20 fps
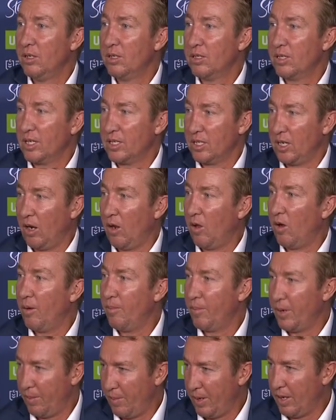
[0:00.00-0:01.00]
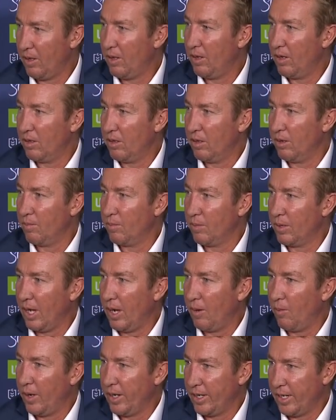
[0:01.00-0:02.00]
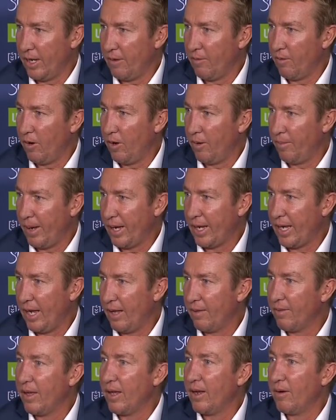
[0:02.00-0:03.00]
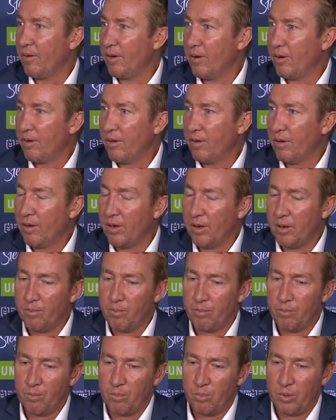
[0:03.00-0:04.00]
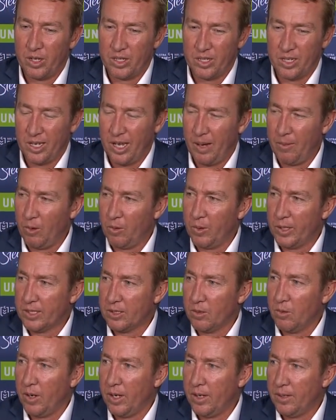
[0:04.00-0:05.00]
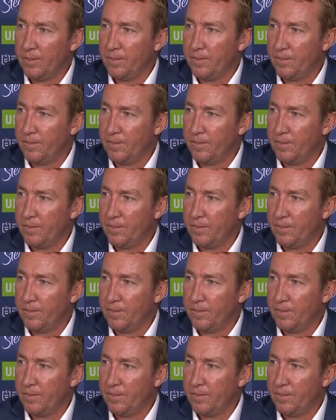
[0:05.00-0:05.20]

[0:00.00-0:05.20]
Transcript: doesn't align. But be, it, I can't wait to get Ryan back out there, and um, Brett's a couple of weeks away.